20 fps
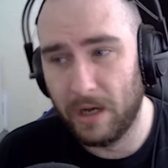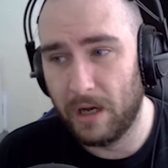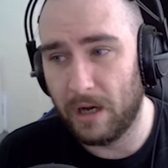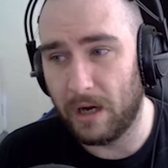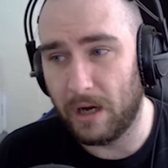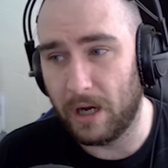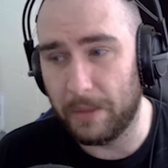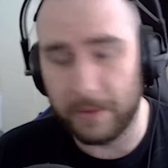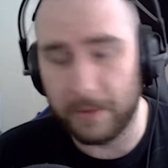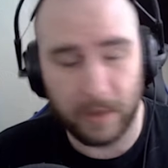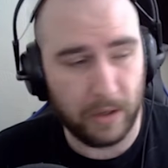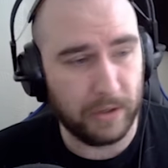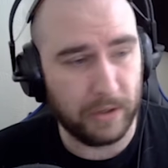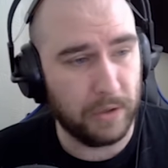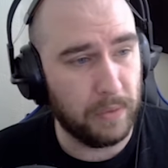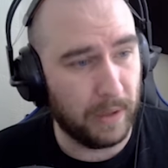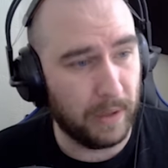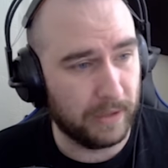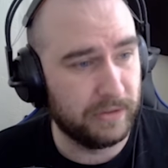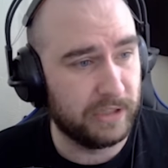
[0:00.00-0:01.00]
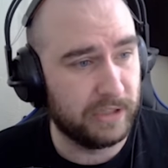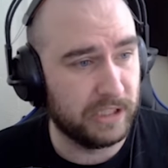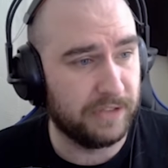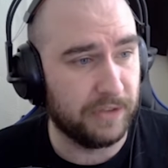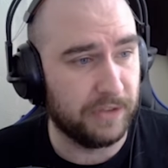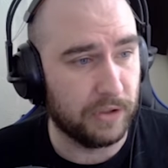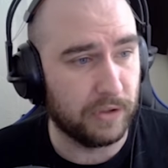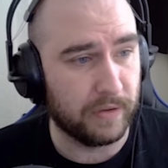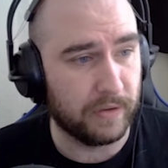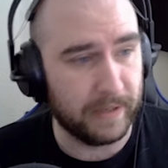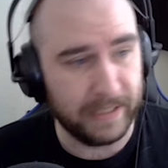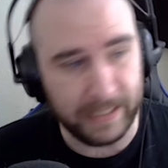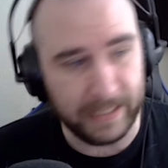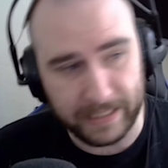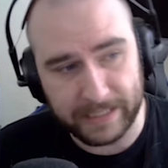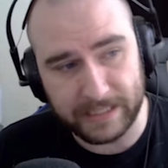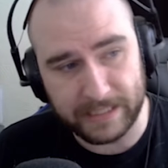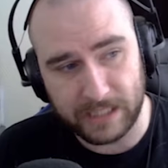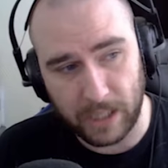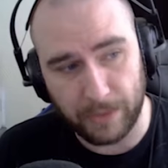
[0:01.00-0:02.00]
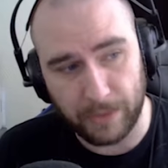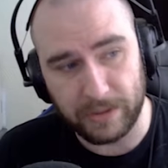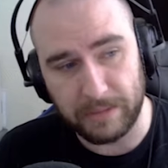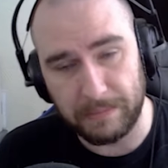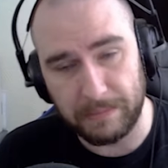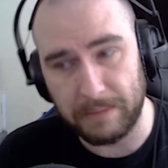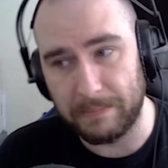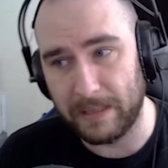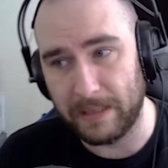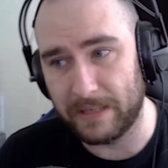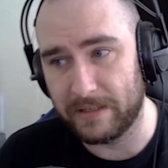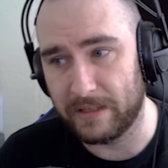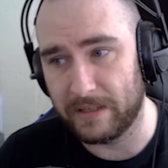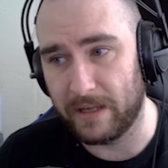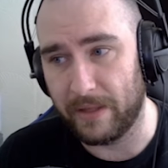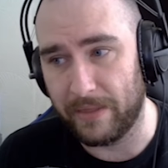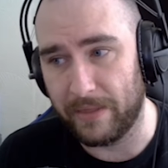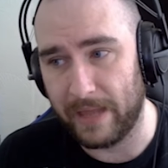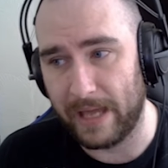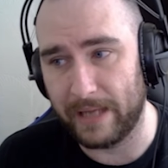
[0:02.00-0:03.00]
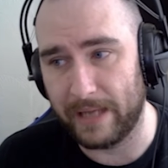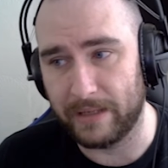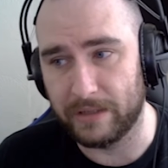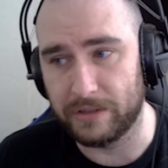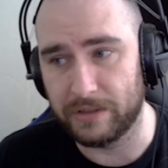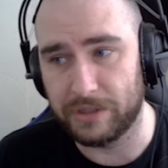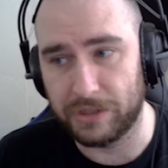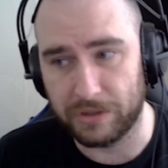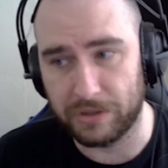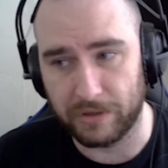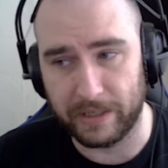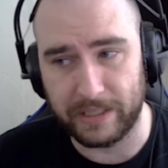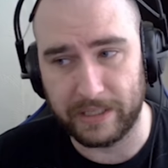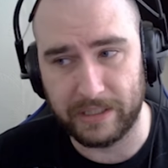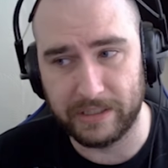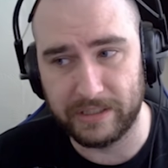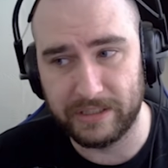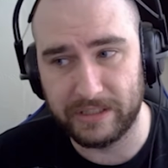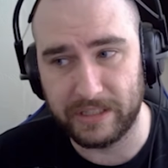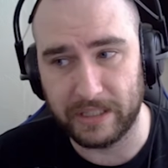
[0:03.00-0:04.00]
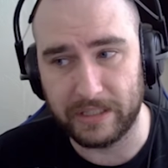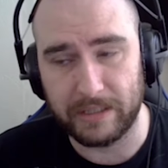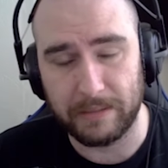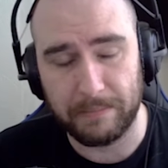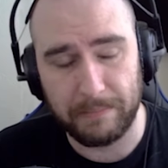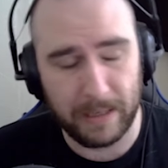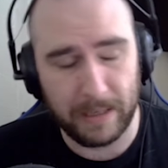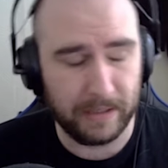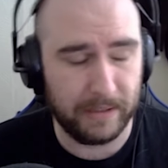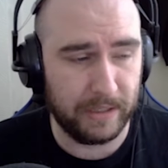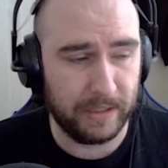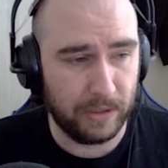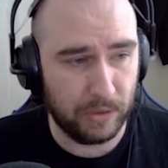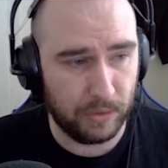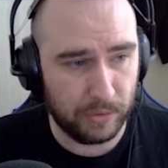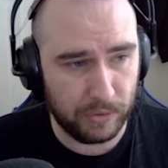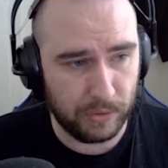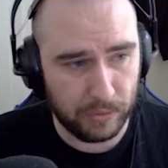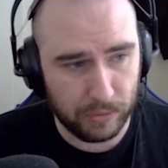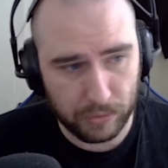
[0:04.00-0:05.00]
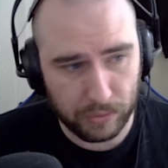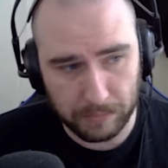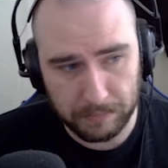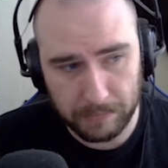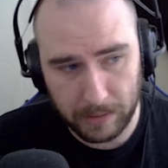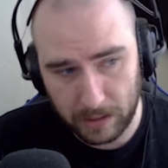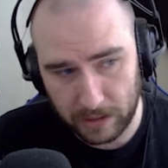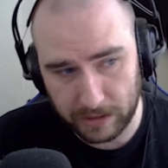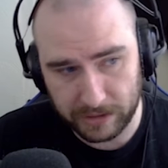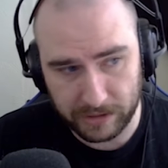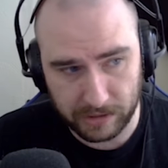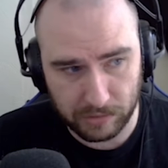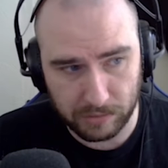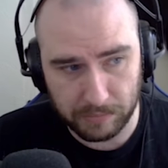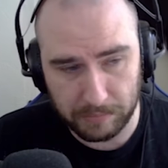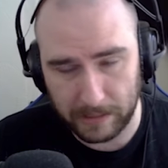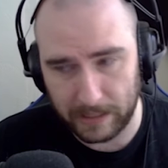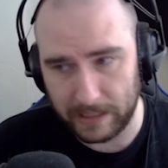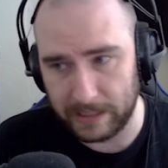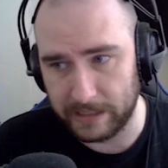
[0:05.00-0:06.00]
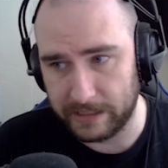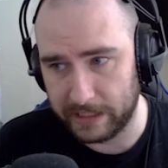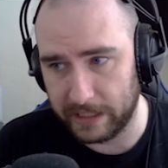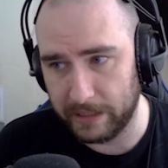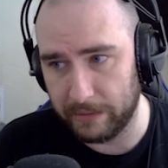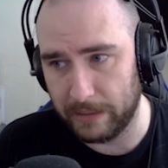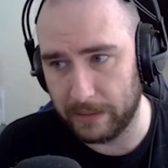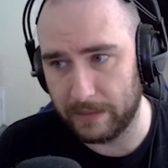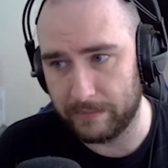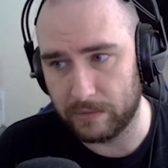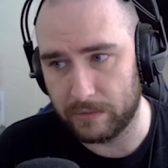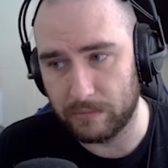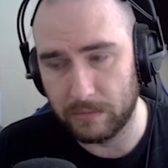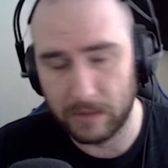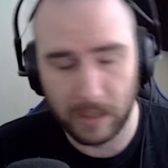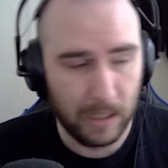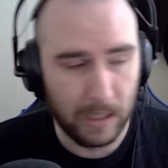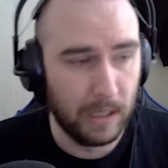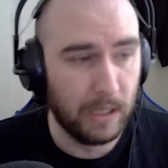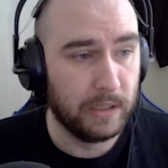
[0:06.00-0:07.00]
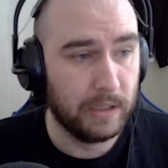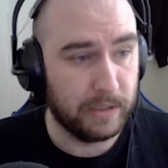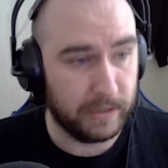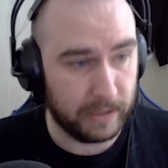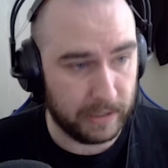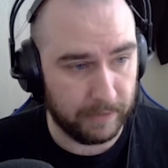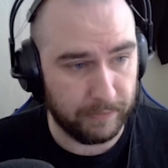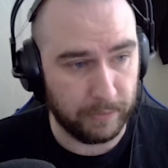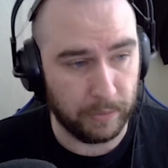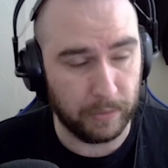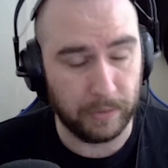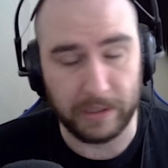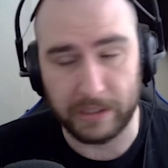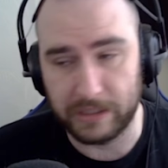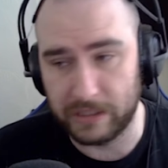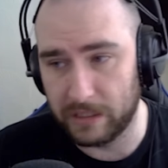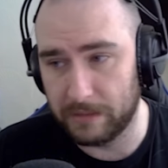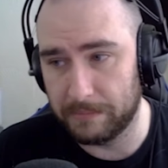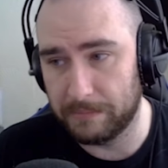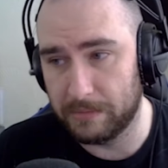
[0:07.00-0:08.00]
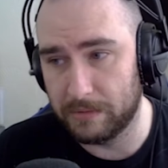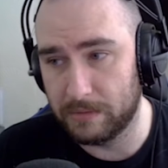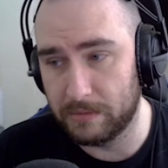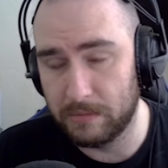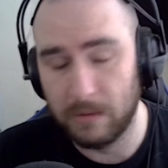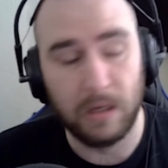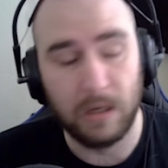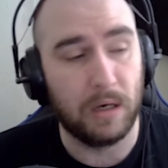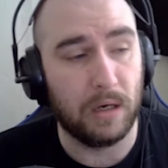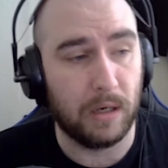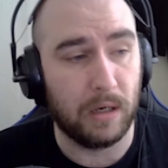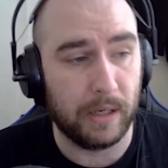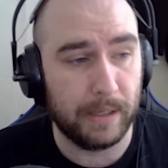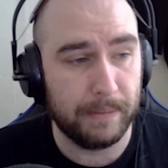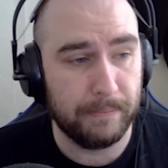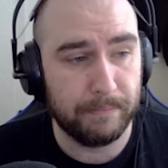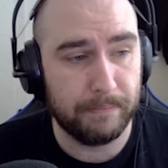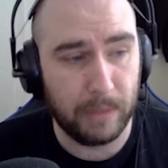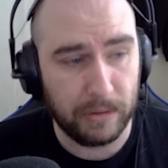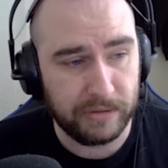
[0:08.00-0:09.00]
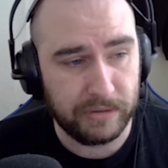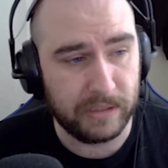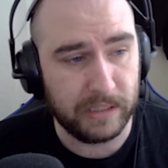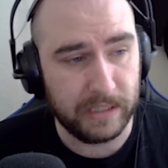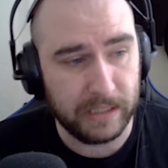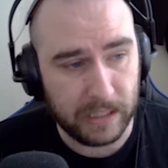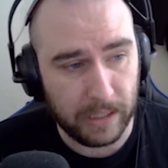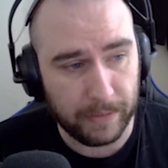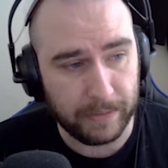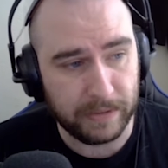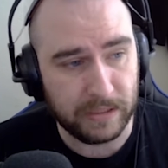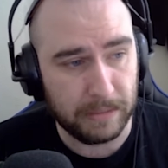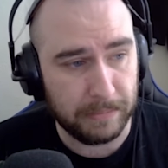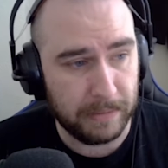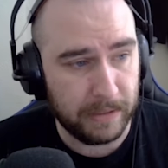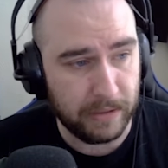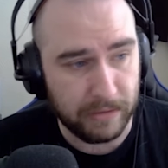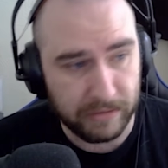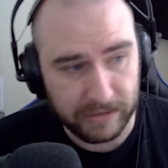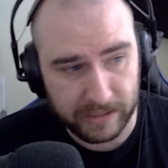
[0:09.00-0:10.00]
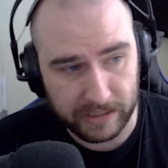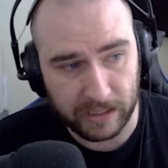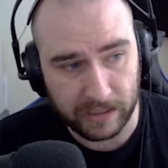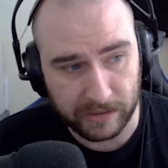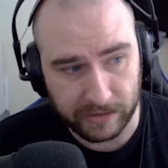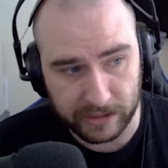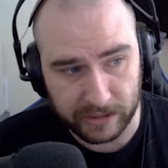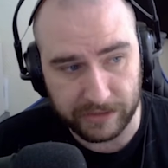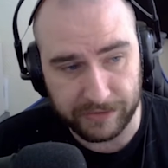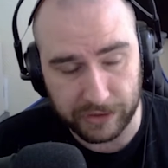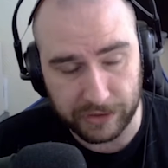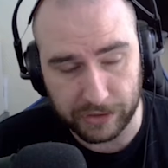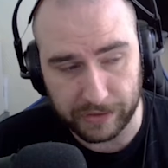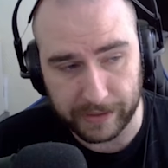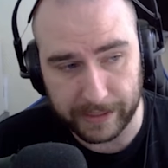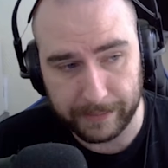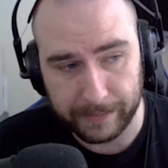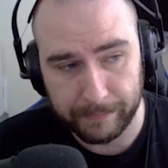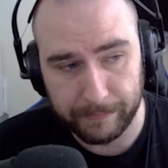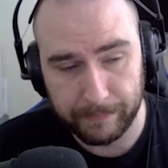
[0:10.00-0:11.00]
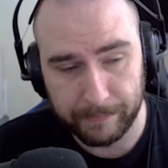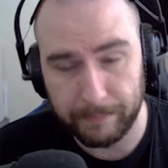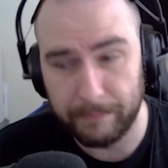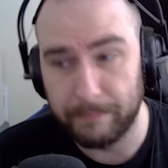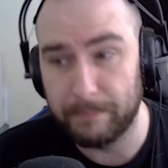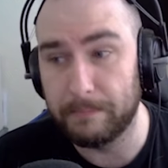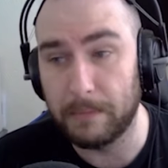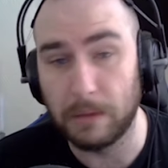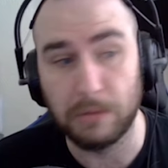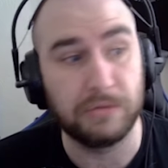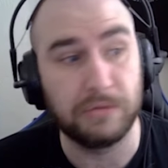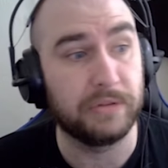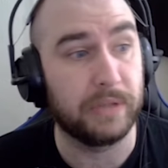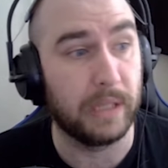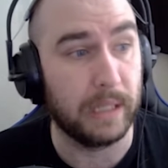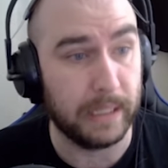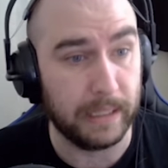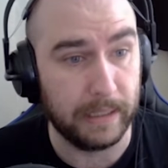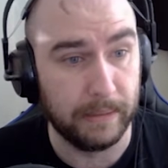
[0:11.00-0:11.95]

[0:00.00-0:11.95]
I would argue Hunter's Fury is going to be better than Strikers, depending on your personal player skill level. To give you an example, I'm mostly going to be using Hunter's Fury. Mostly.